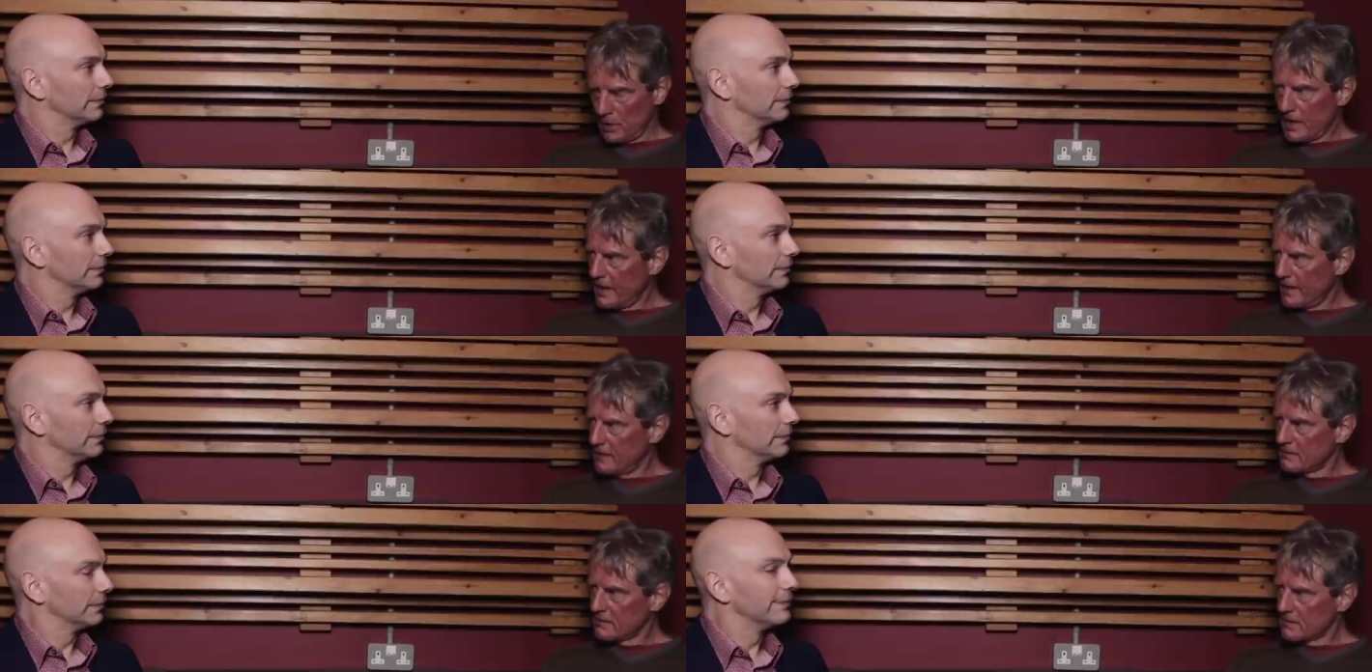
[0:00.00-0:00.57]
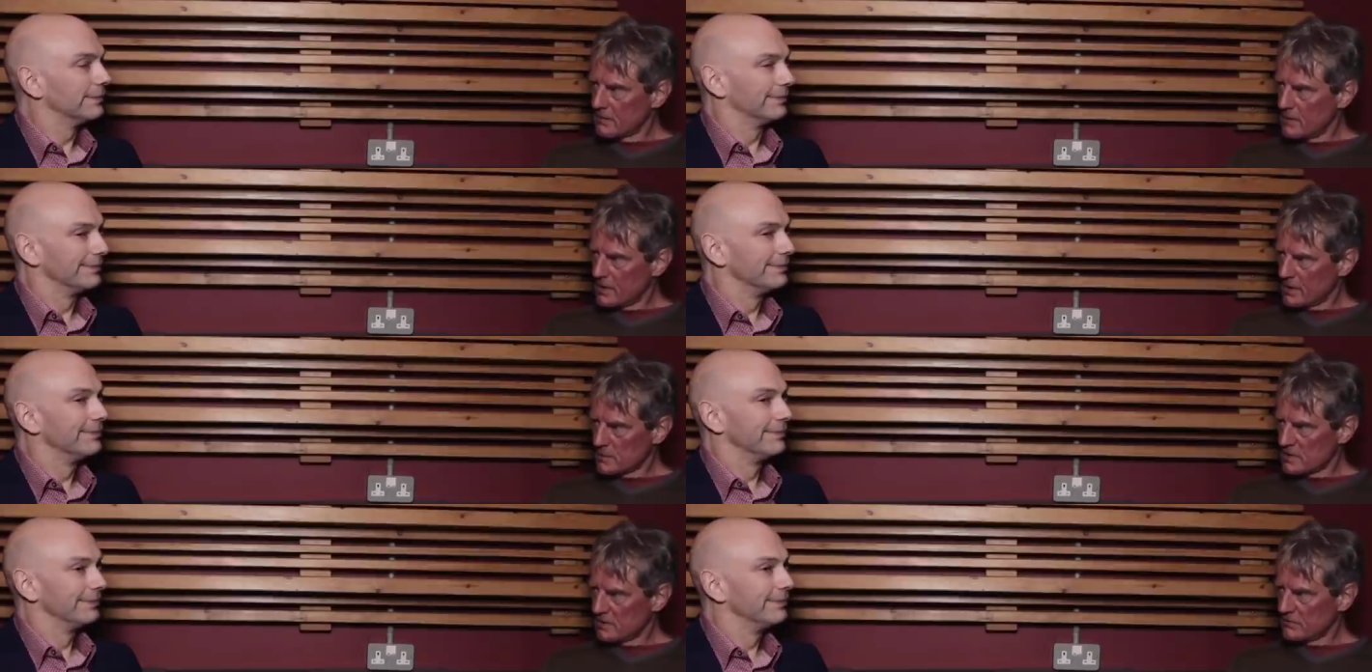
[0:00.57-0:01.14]
Speaker 1: play to
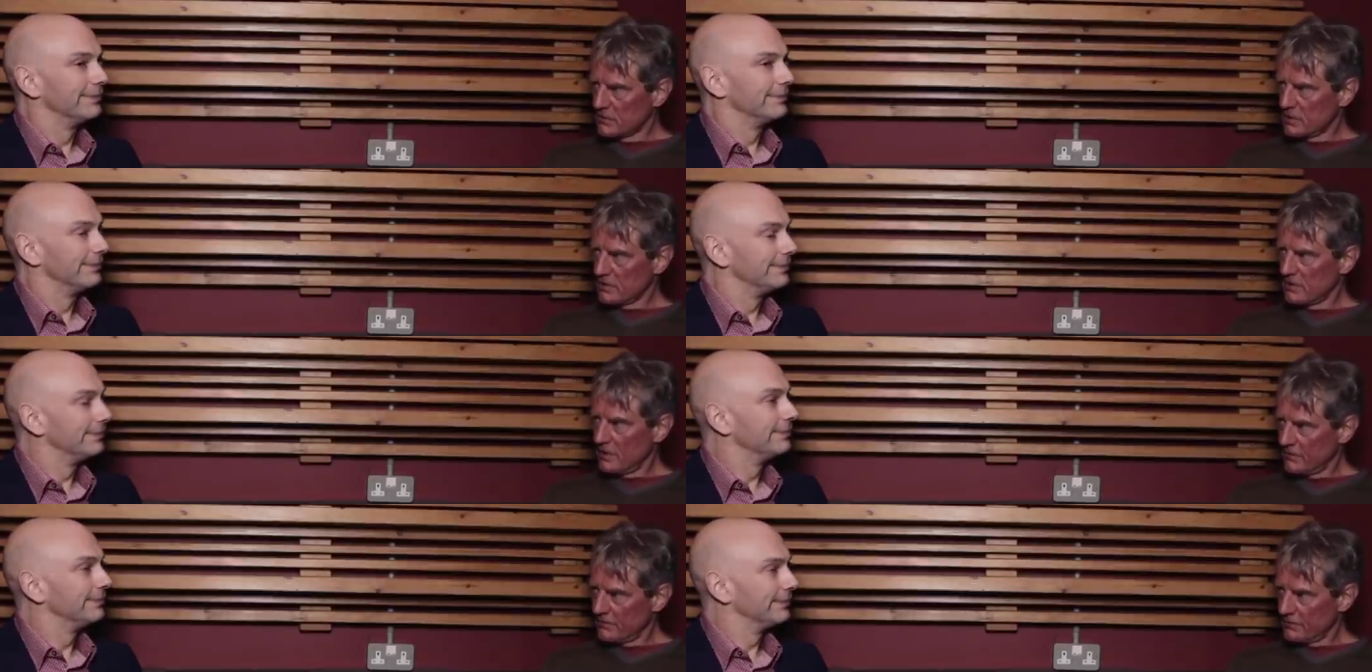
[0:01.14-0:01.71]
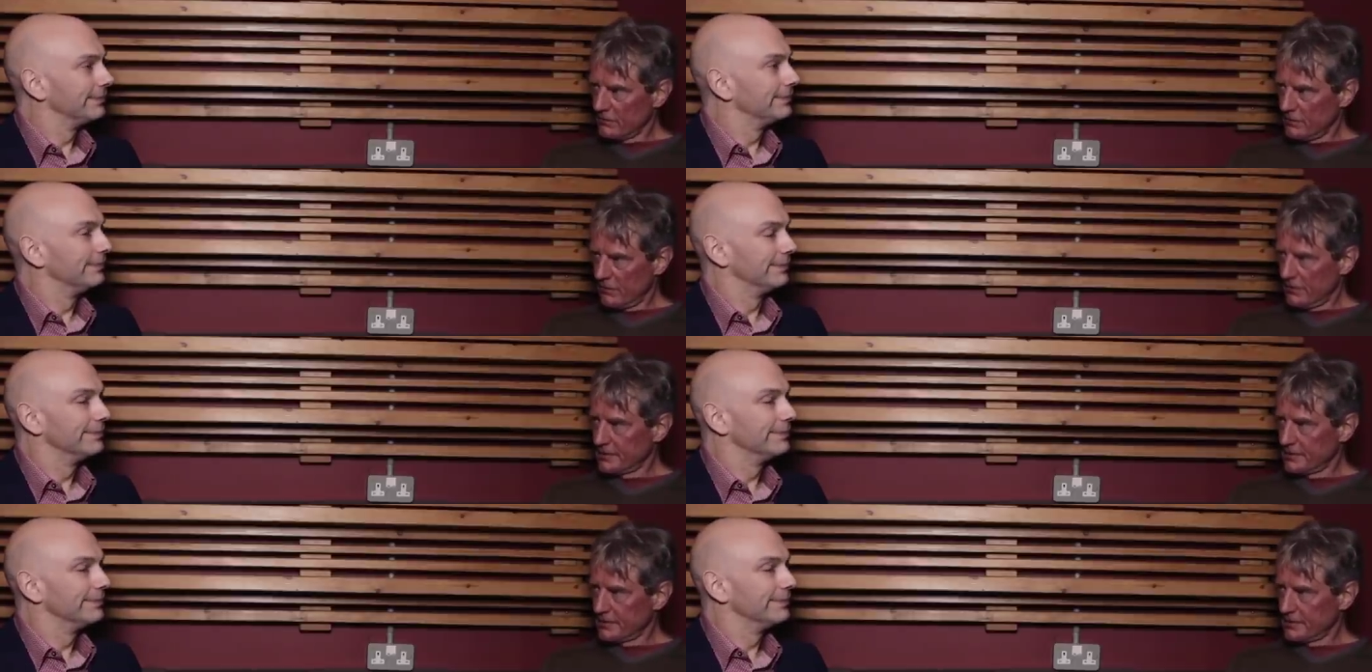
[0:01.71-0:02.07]
make himself look tough.